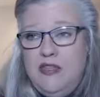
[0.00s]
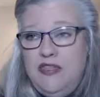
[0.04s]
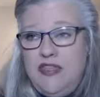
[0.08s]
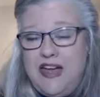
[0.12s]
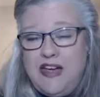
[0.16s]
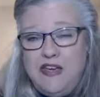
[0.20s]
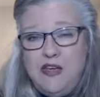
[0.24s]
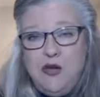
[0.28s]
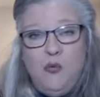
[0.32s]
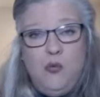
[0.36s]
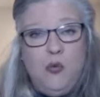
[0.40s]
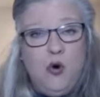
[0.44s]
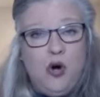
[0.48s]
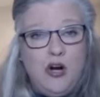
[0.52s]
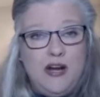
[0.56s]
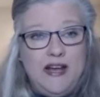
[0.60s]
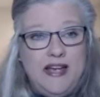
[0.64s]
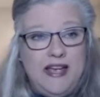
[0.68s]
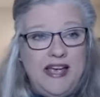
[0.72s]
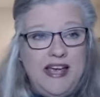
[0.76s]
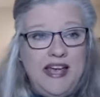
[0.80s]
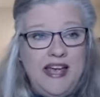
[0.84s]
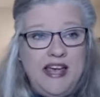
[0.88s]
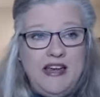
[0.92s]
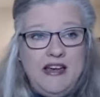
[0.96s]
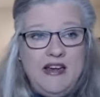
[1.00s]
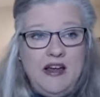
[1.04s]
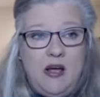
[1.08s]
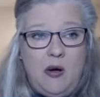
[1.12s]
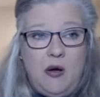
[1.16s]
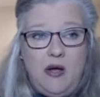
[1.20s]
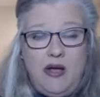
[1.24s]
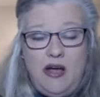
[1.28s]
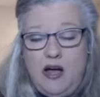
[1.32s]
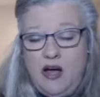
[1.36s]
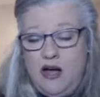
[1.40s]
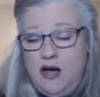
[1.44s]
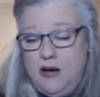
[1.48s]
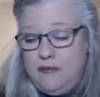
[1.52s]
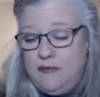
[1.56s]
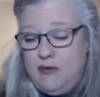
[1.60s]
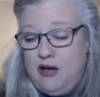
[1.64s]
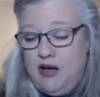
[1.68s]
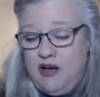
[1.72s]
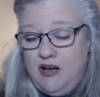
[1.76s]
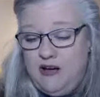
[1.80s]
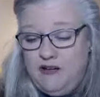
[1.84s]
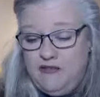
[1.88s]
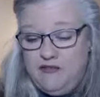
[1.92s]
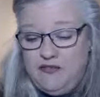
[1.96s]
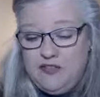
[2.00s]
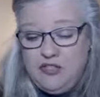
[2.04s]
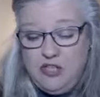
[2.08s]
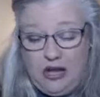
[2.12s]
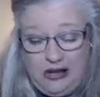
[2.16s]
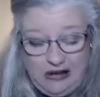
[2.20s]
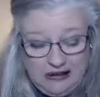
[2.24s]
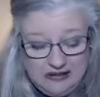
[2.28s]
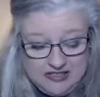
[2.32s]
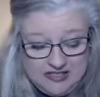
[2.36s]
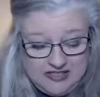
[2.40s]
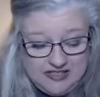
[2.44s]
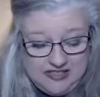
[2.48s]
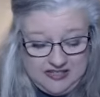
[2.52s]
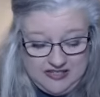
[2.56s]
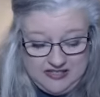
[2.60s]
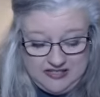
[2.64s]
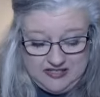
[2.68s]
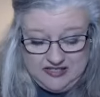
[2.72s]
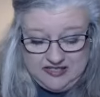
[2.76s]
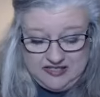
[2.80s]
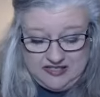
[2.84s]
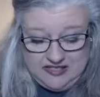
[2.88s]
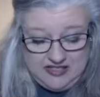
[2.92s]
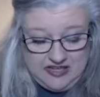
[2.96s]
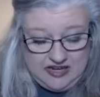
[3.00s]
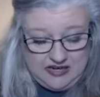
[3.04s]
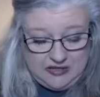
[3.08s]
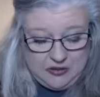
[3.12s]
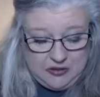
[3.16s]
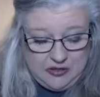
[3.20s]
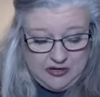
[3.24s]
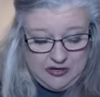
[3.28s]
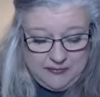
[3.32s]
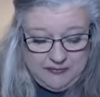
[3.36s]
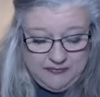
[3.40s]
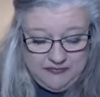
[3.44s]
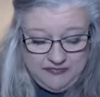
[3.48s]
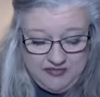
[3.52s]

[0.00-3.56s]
that you work in um, of toxins, etc.